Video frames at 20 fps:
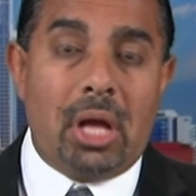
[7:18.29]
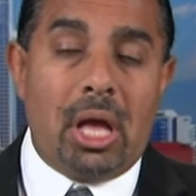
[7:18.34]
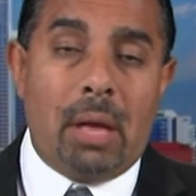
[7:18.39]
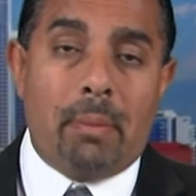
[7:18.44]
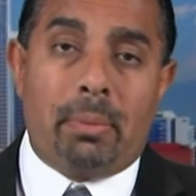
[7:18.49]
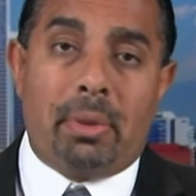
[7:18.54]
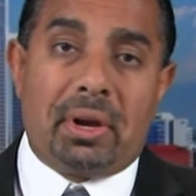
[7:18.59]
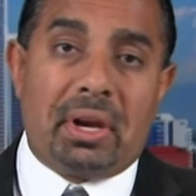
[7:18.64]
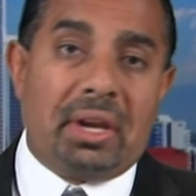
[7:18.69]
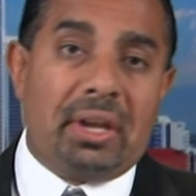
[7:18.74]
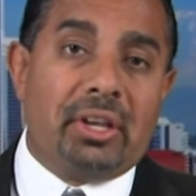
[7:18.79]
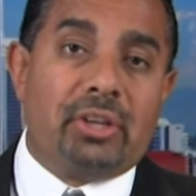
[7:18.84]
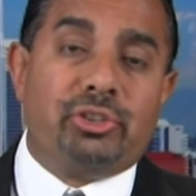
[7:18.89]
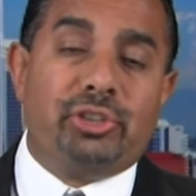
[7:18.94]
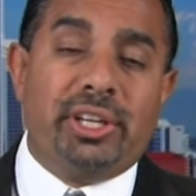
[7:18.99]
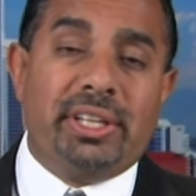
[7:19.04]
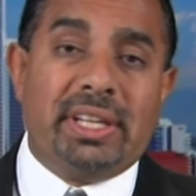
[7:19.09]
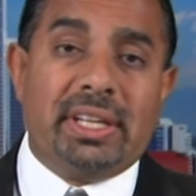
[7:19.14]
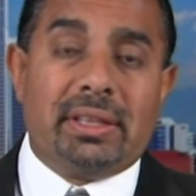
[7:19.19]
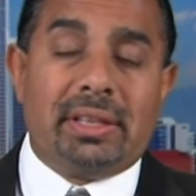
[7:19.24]
But an
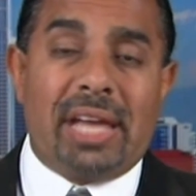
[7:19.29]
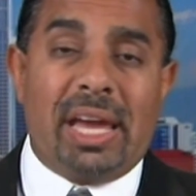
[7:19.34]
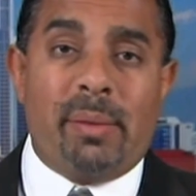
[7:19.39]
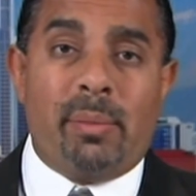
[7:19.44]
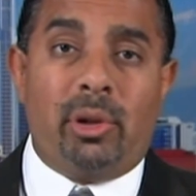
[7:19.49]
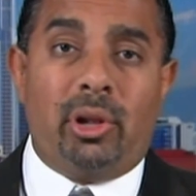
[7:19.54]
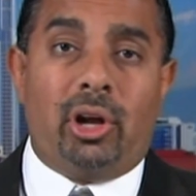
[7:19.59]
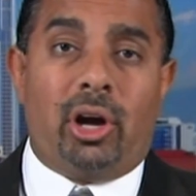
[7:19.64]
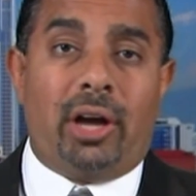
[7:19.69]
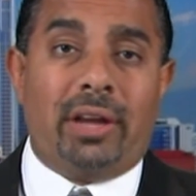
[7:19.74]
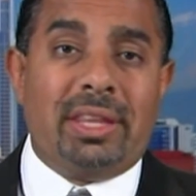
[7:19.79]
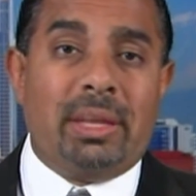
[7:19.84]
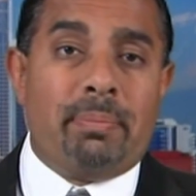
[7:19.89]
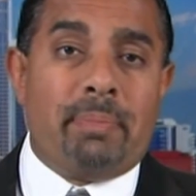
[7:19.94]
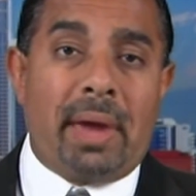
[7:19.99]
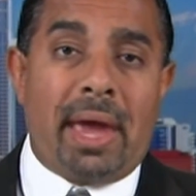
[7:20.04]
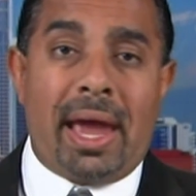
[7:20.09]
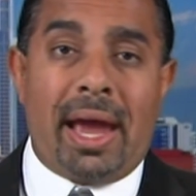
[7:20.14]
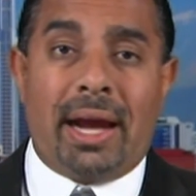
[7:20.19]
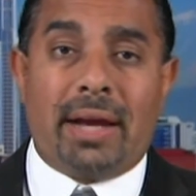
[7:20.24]
ingredient label on the
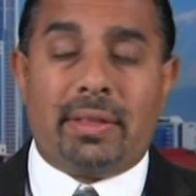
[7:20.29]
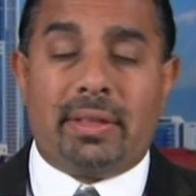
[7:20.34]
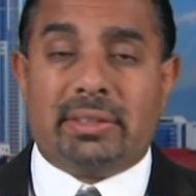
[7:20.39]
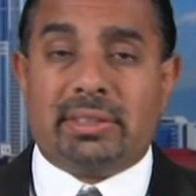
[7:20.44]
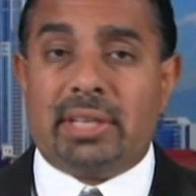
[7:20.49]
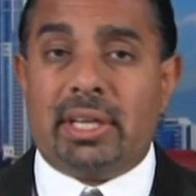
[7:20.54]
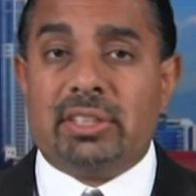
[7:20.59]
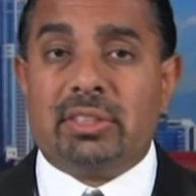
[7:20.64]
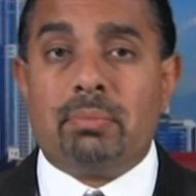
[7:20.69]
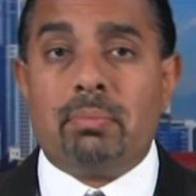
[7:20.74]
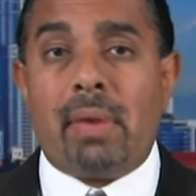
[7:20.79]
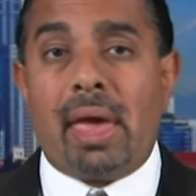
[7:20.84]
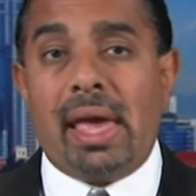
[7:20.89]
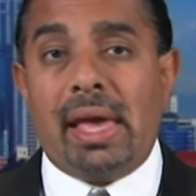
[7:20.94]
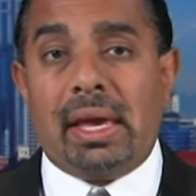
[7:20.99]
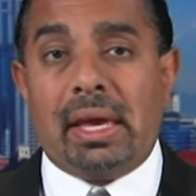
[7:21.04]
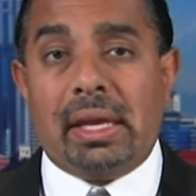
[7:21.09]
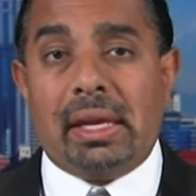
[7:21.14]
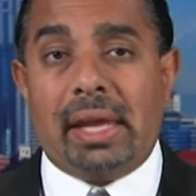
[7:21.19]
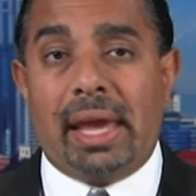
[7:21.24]
back that says may
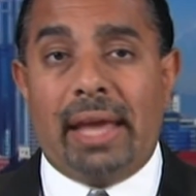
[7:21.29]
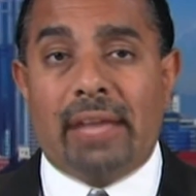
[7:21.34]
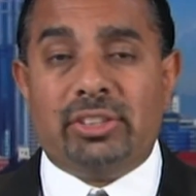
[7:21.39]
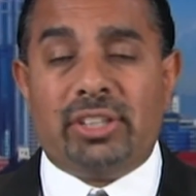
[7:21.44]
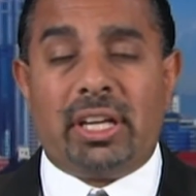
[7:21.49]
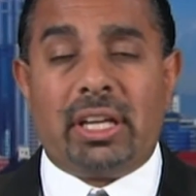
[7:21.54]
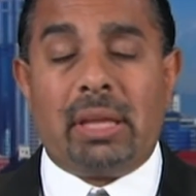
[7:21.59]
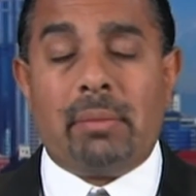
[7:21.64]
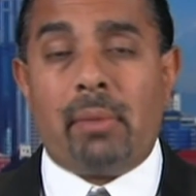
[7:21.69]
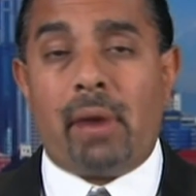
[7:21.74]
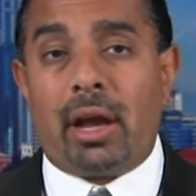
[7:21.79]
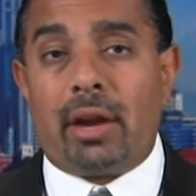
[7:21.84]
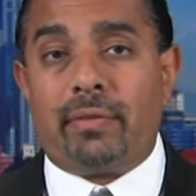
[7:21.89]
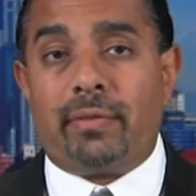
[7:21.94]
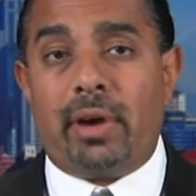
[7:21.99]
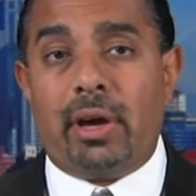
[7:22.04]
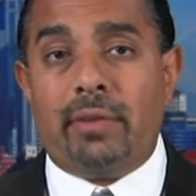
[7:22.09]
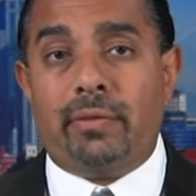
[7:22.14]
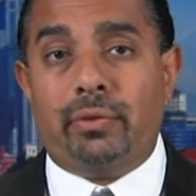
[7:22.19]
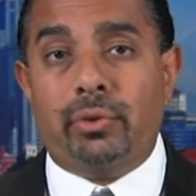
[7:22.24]
contain genetically
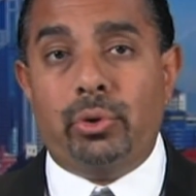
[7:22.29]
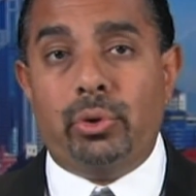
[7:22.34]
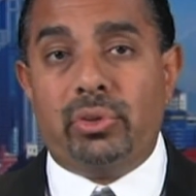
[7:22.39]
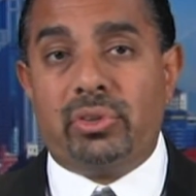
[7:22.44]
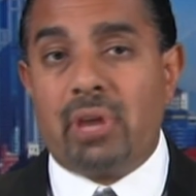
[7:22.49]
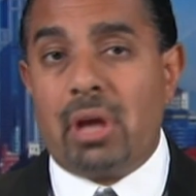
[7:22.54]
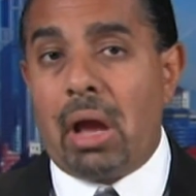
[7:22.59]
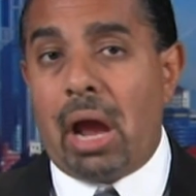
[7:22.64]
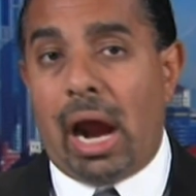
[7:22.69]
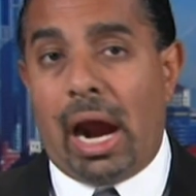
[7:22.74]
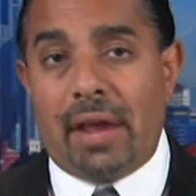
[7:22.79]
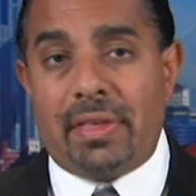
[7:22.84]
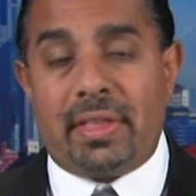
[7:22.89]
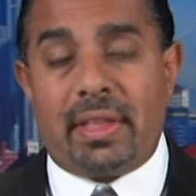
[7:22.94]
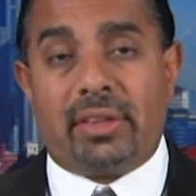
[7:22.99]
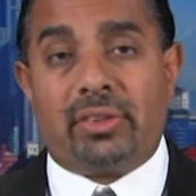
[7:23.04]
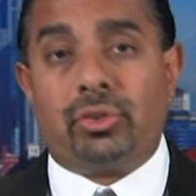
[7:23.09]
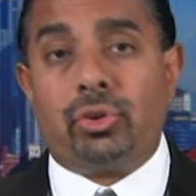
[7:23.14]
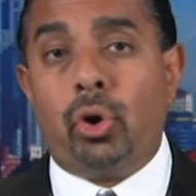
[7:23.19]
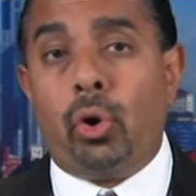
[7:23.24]
modified foods, I think
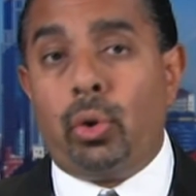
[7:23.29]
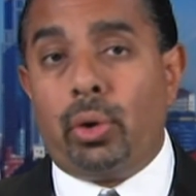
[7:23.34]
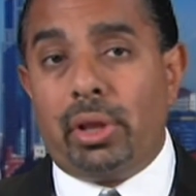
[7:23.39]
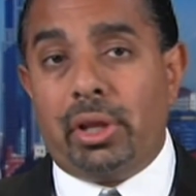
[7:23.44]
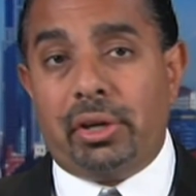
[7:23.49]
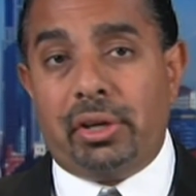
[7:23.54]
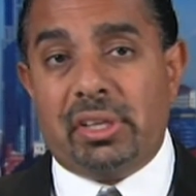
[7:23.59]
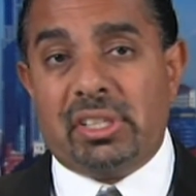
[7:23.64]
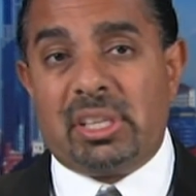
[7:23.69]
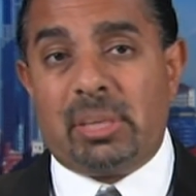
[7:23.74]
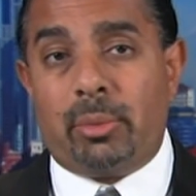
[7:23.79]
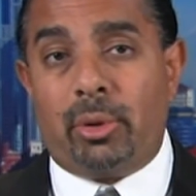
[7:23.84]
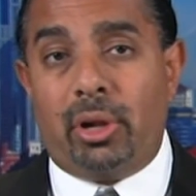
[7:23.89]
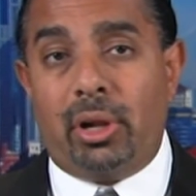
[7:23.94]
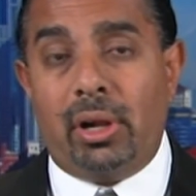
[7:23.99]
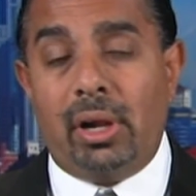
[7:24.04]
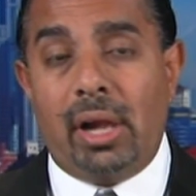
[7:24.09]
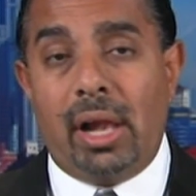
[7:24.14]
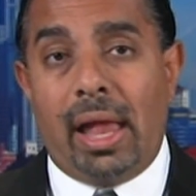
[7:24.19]
that's totally reasonable.